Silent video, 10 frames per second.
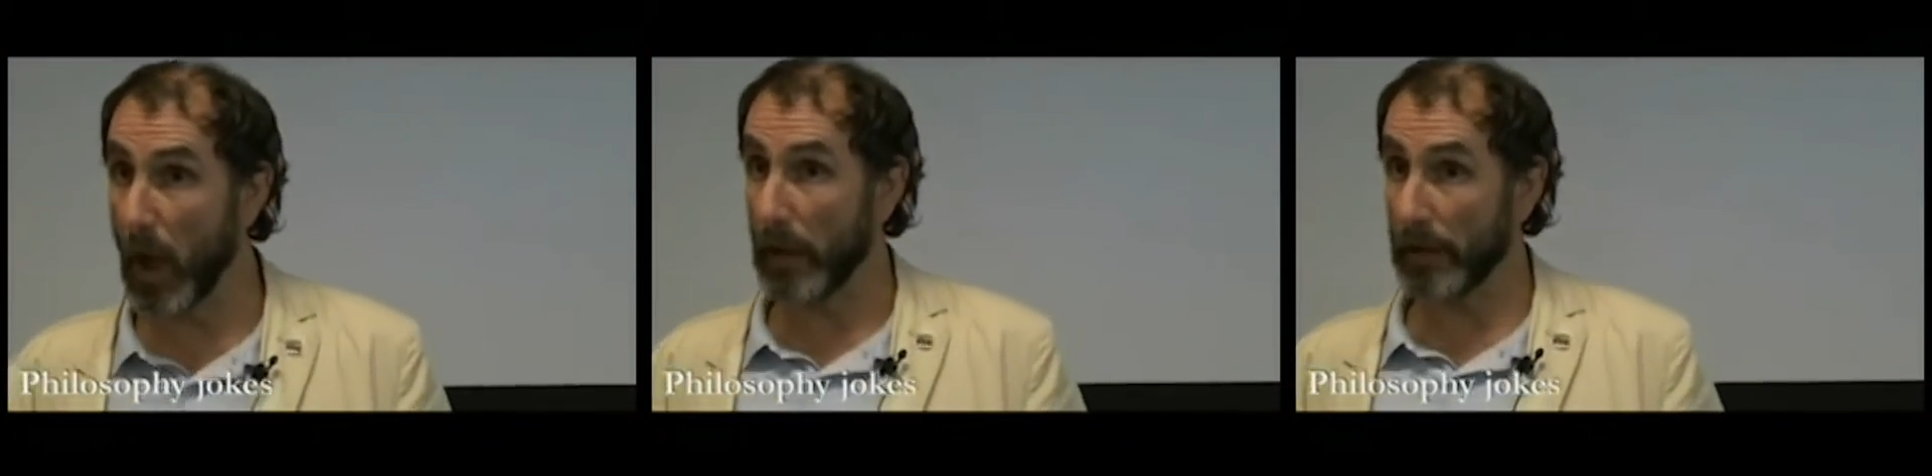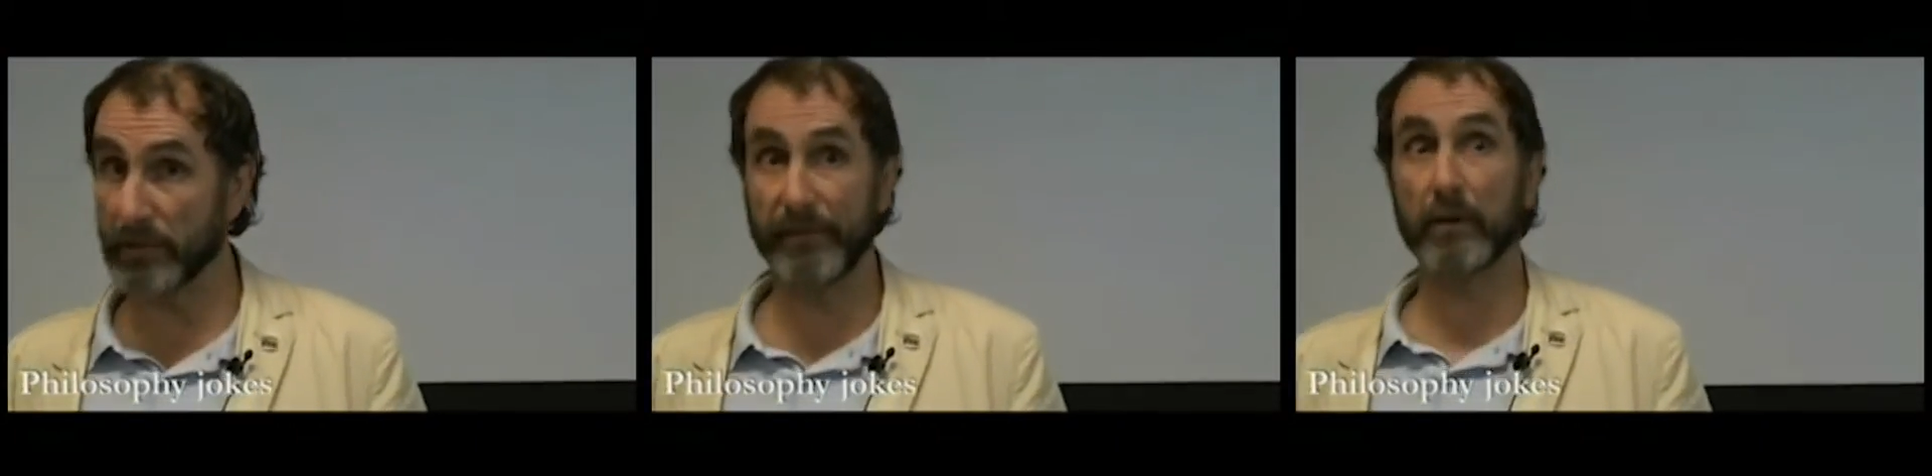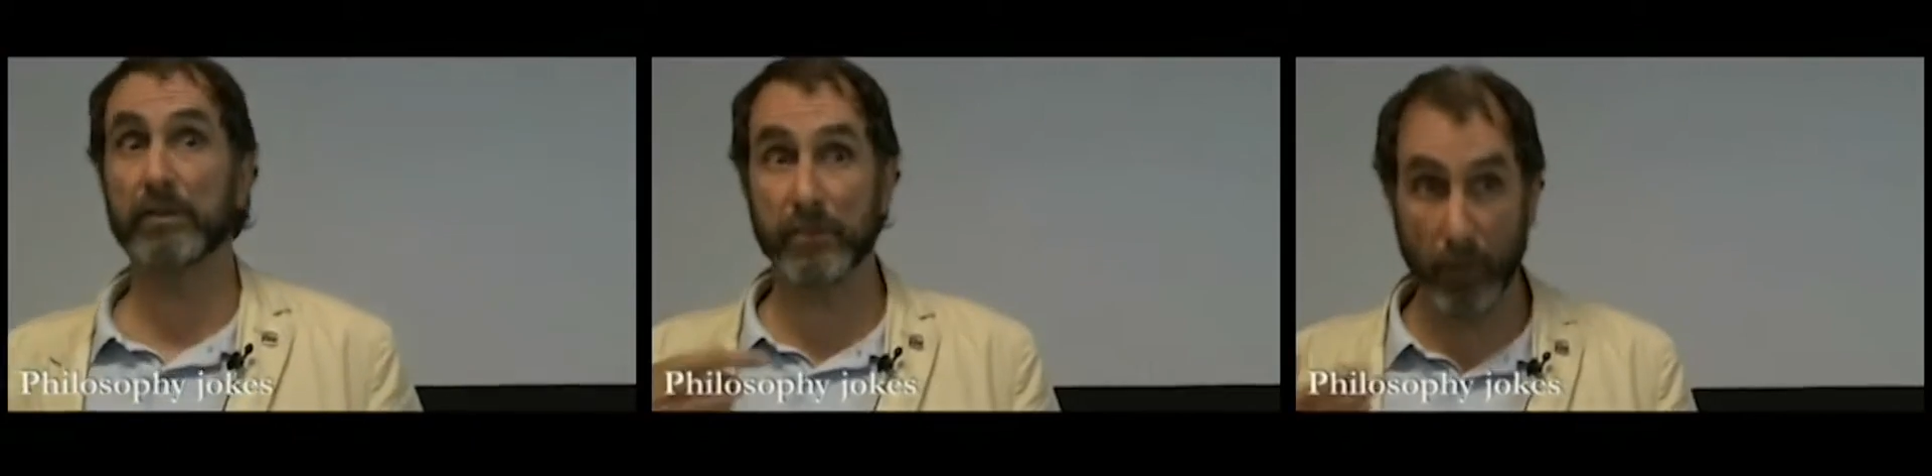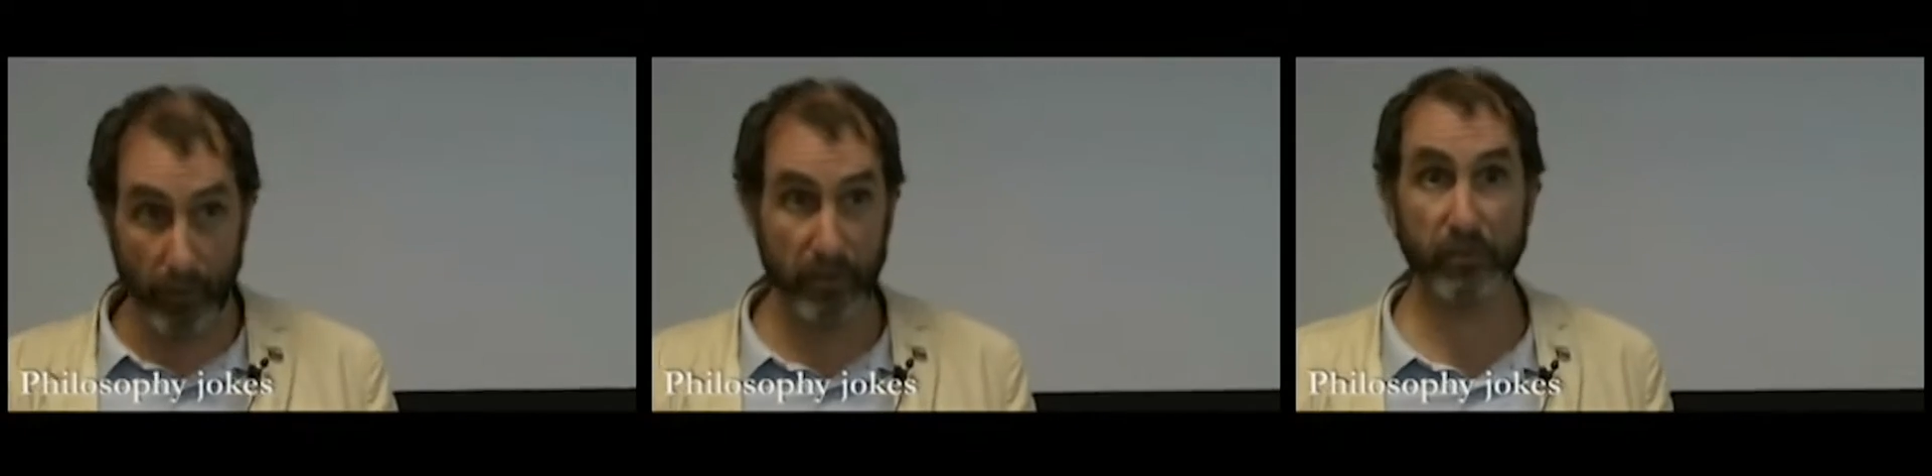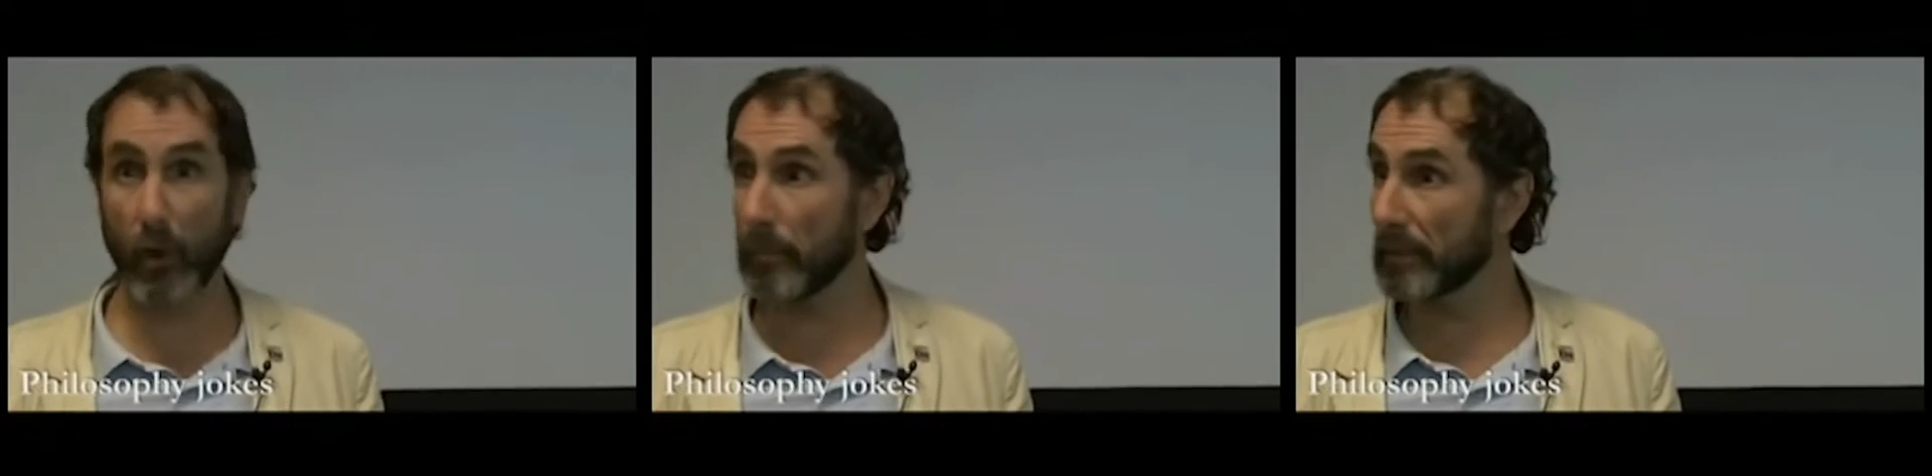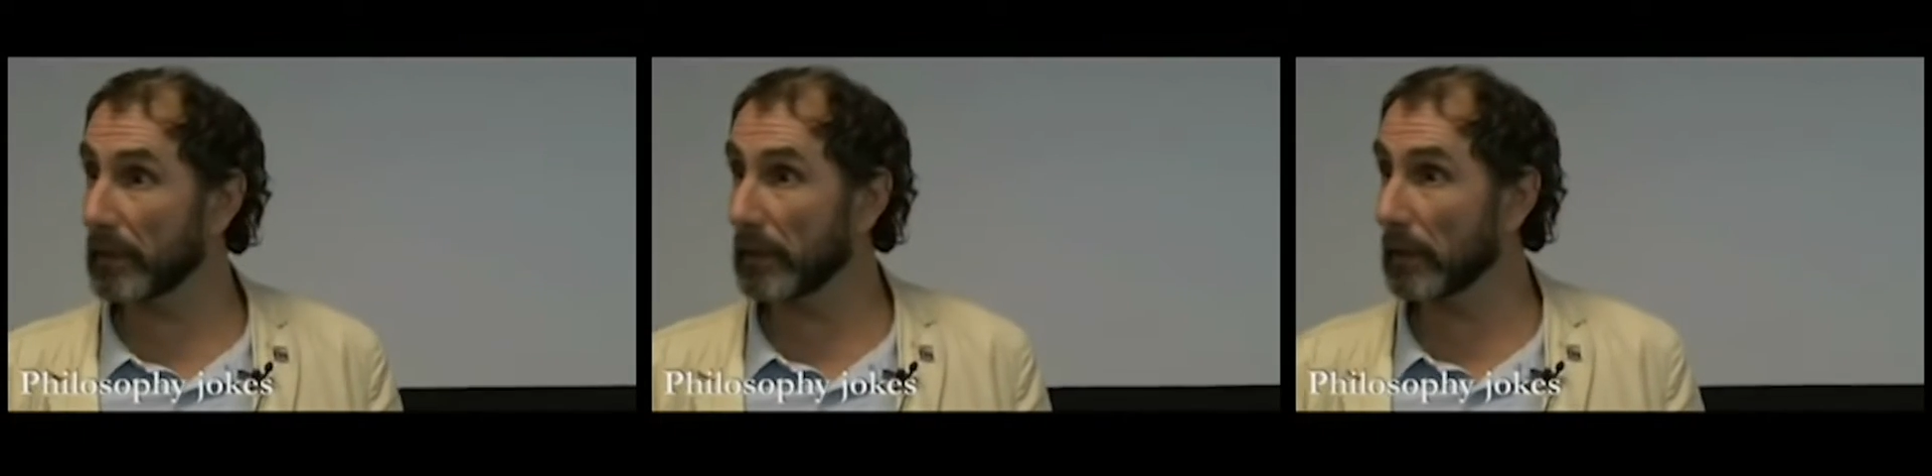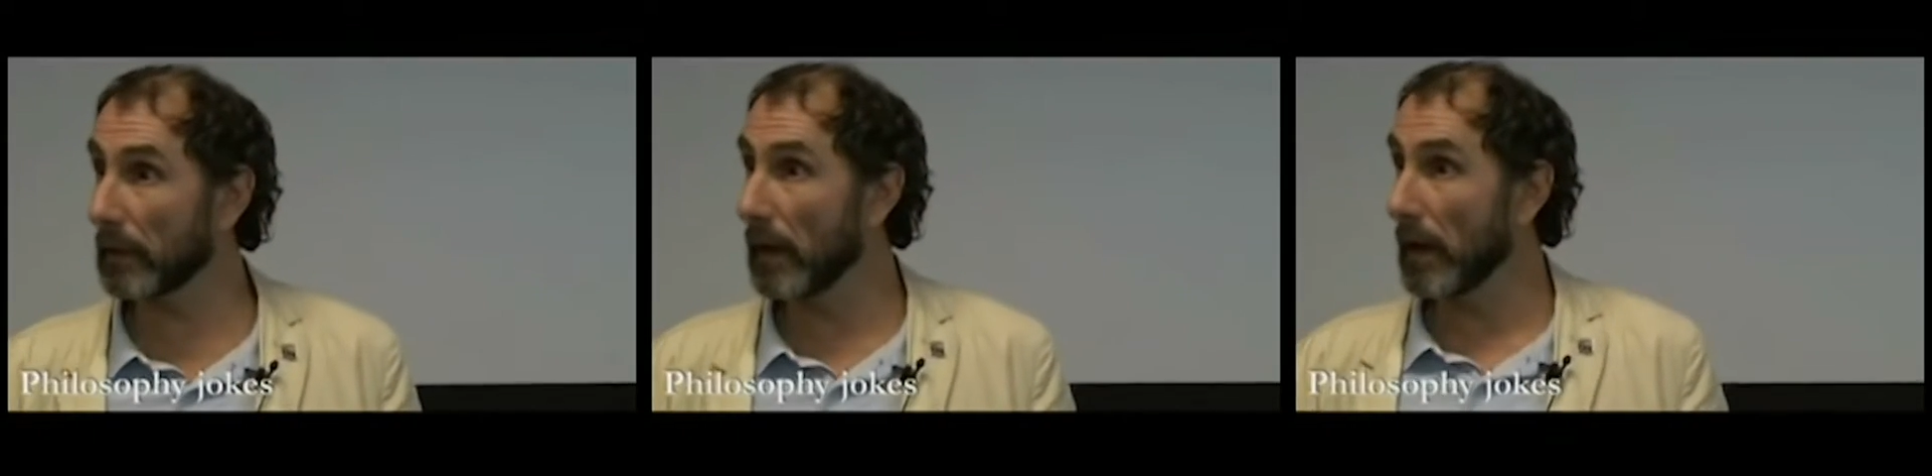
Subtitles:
is a very serious topic here,